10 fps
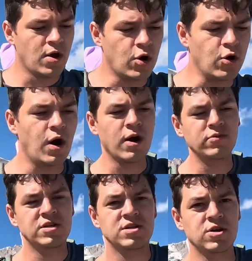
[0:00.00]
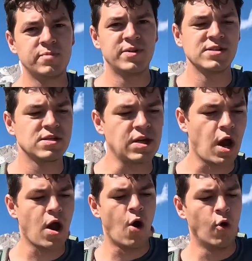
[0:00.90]
oh, I want to start a business and
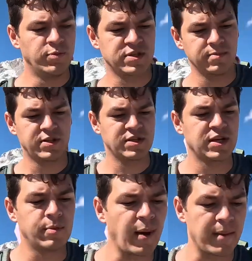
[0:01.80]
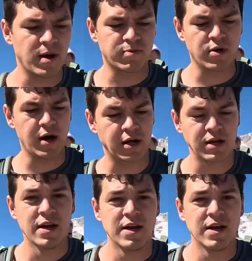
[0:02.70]
I hope somebody is going to buy my product.